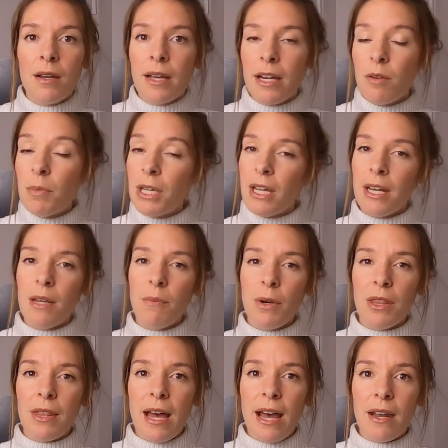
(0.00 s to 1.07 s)
kind of beginning
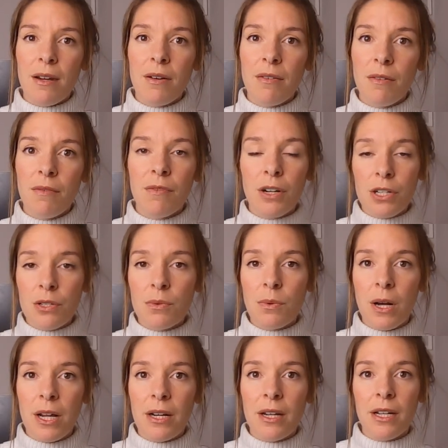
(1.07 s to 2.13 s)
with that first
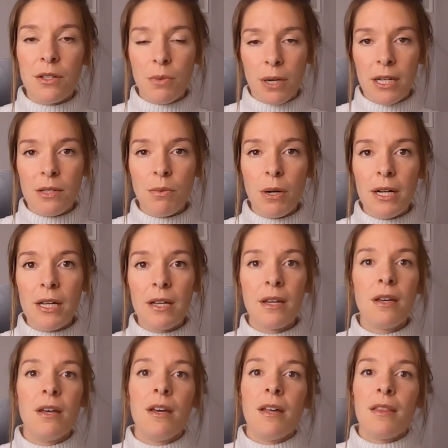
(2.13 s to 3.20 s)
one in 2020,